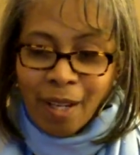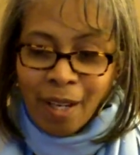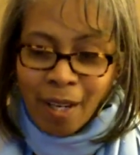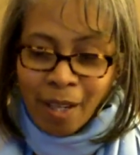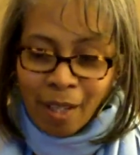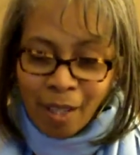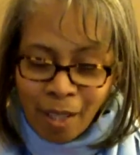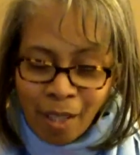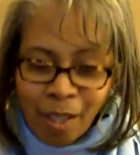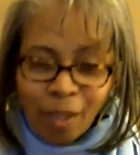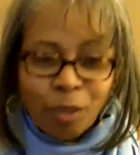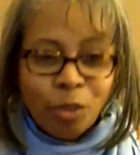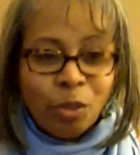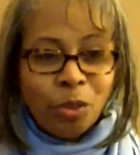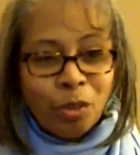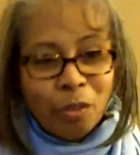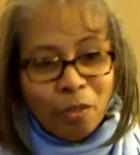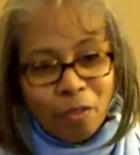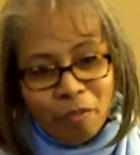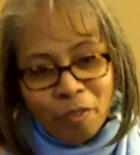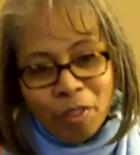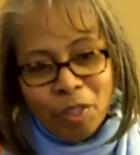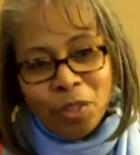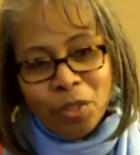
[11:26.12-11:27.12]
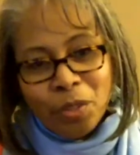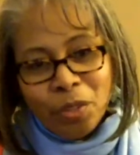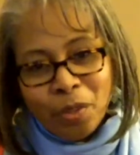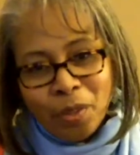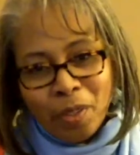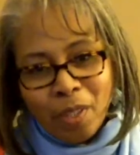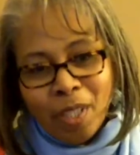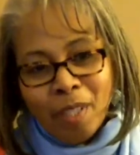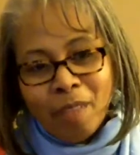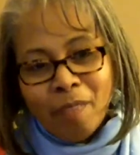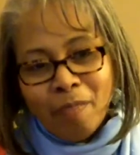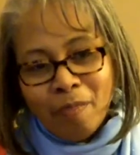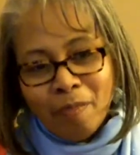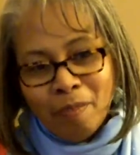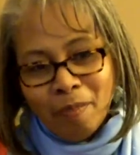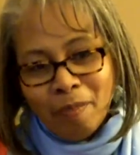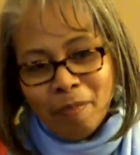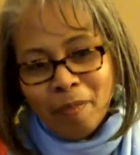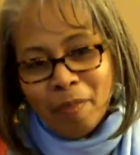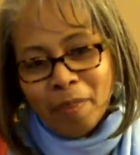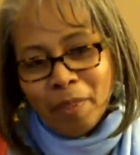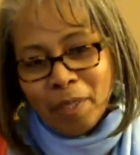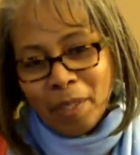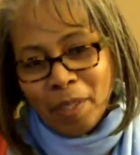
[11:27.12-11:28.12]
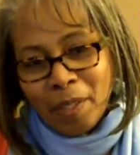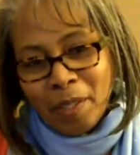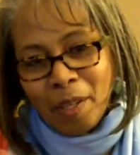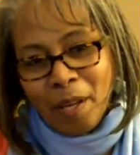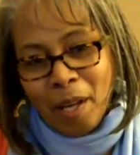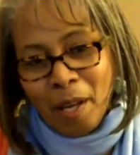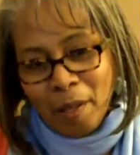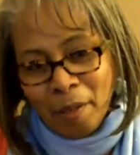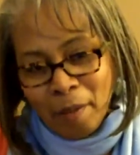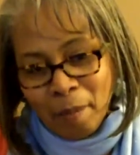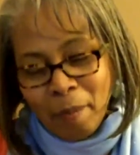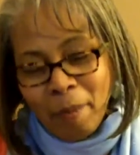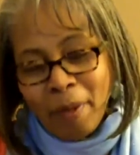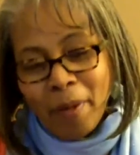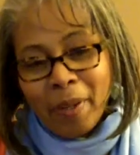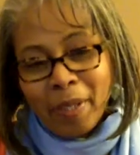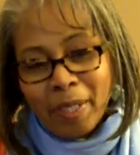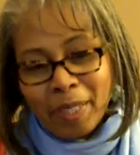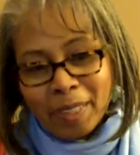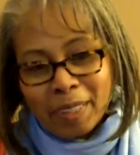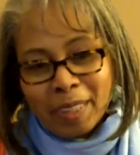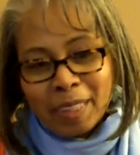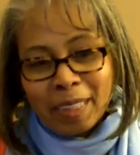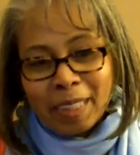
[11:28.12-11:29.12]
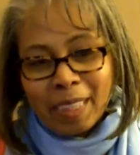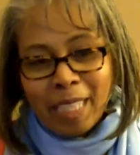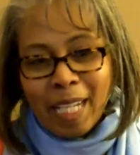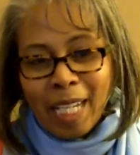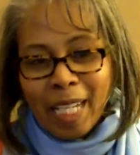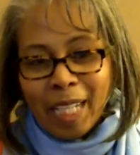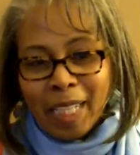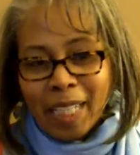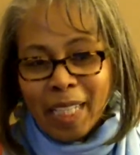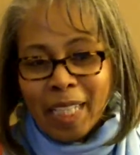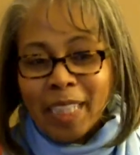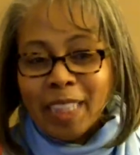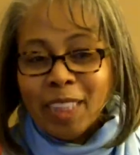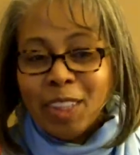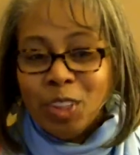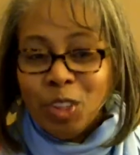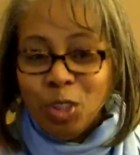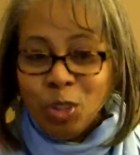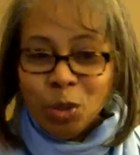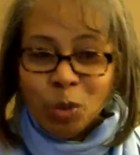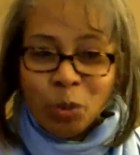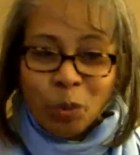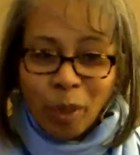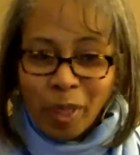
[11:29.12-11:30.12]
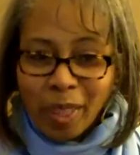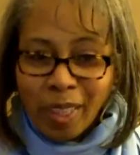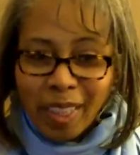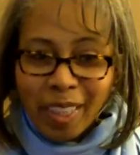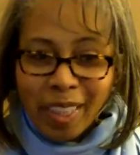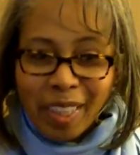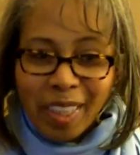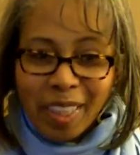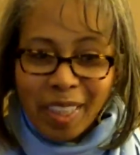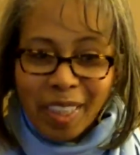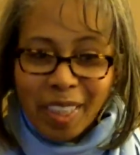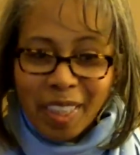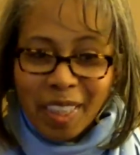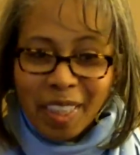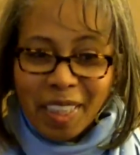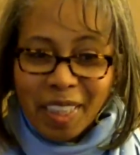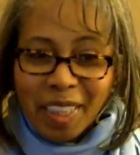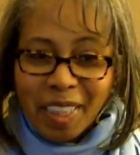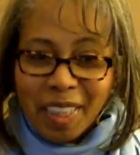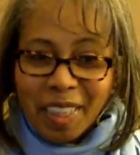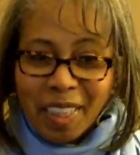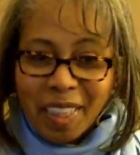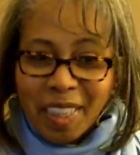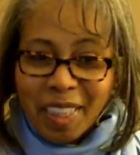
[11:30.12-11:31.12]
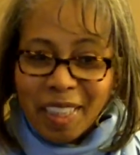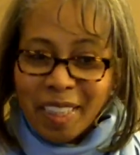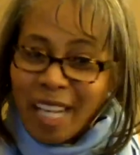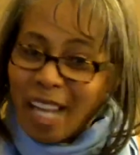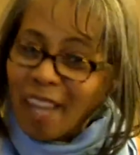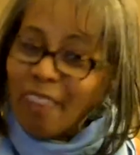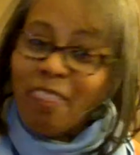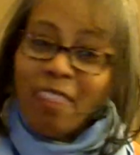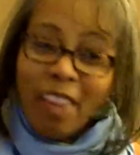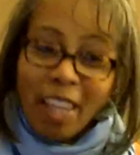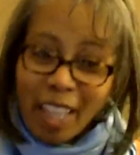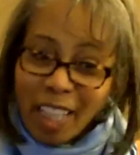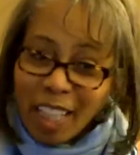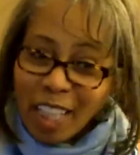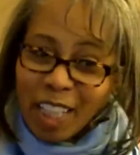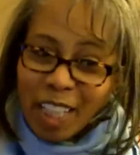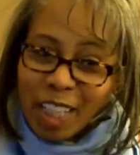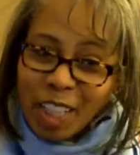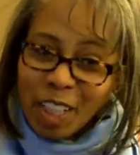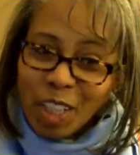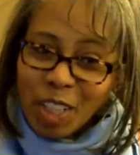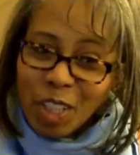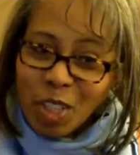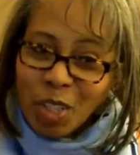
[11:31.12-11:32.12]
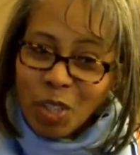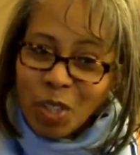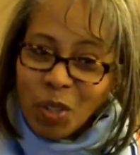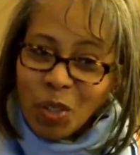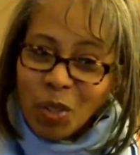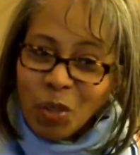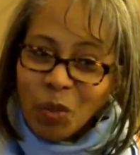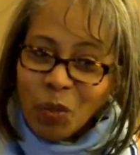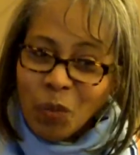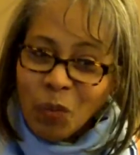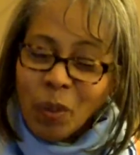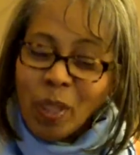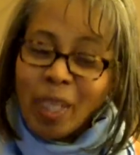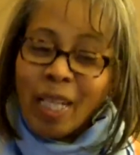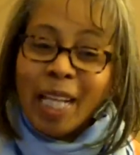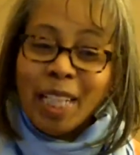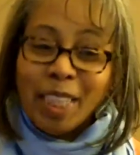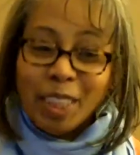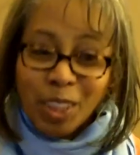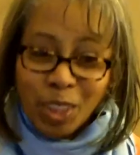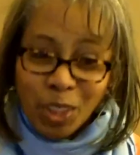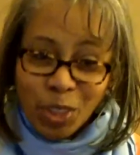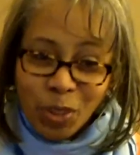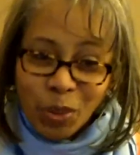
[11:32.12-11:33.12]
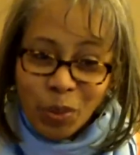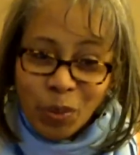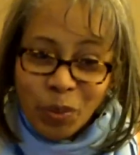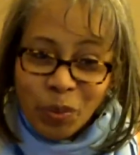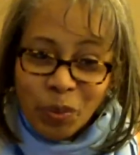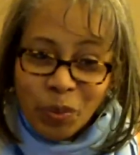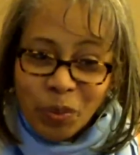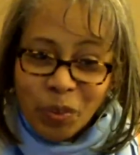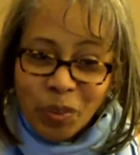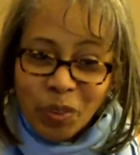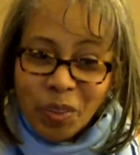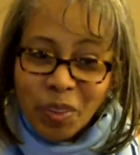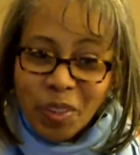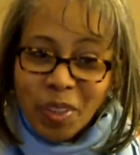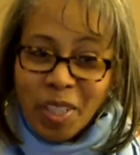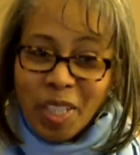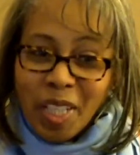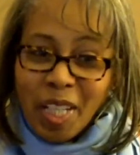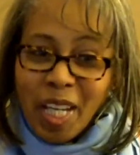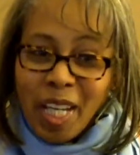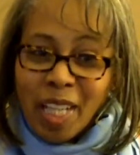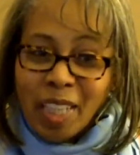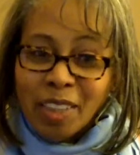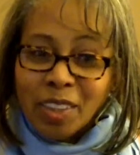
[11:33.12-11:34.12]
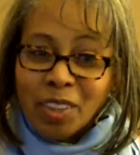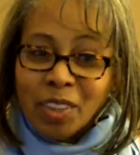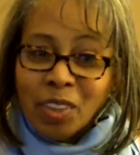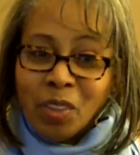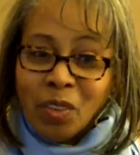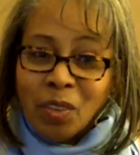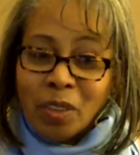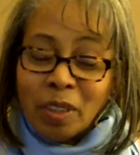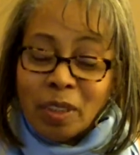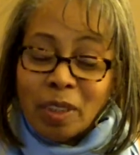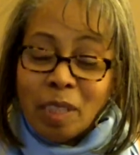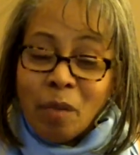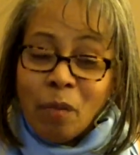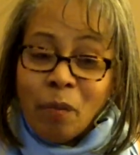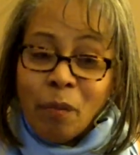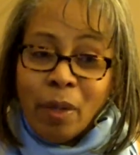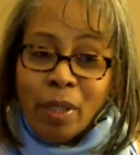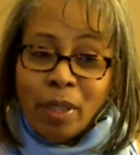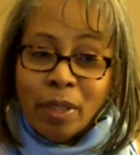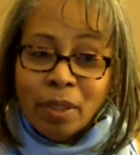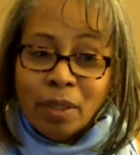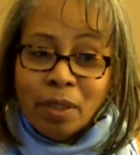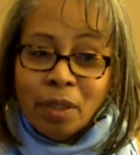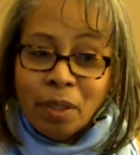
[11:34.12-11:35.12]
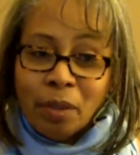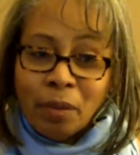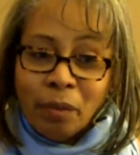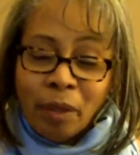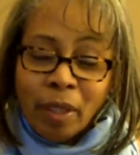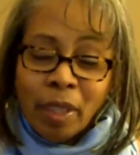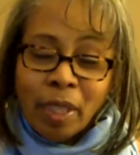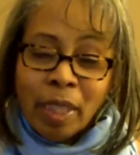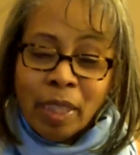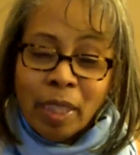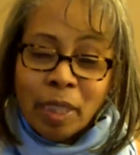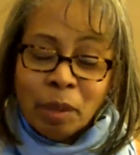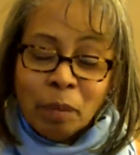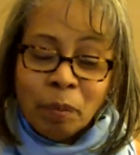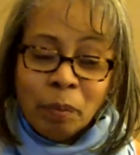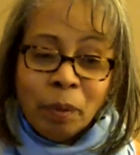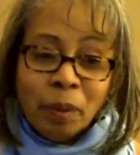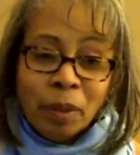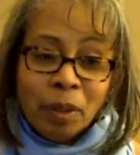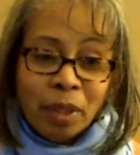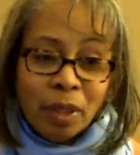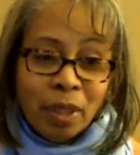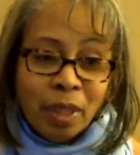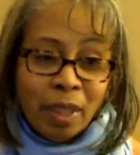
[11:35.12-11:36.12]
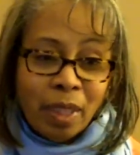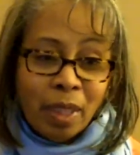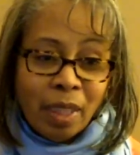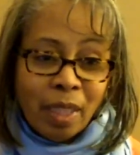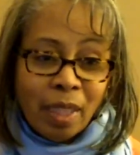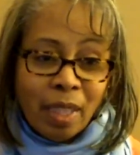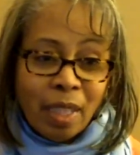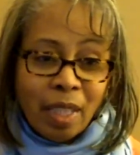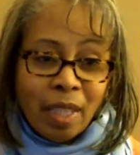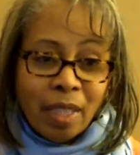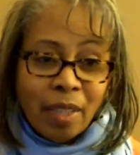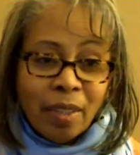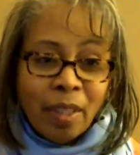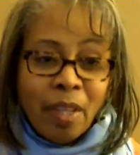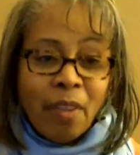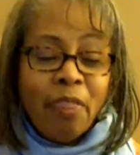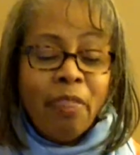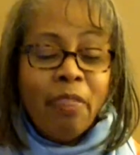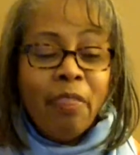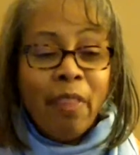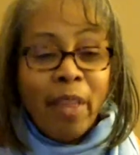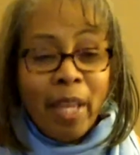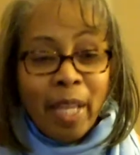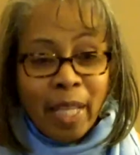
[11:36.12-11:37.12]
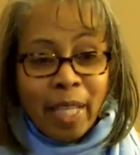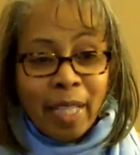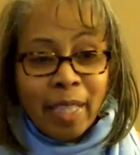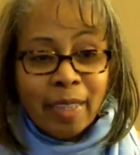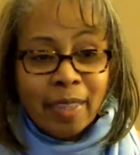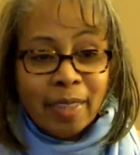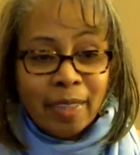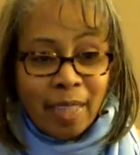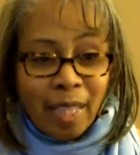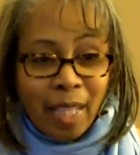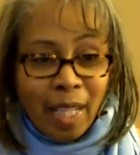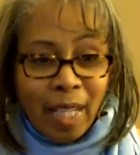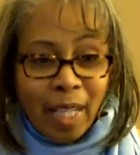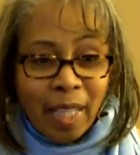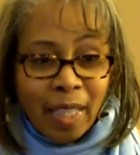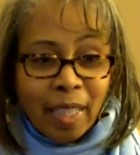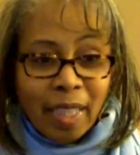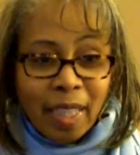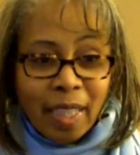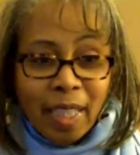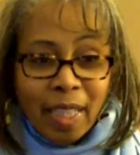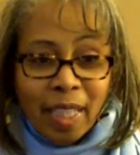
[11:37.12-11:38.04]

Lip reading: A cultural feature of American society is doing, not thinking. We like to do. And so in some ways, Korea is pushing the thinking side.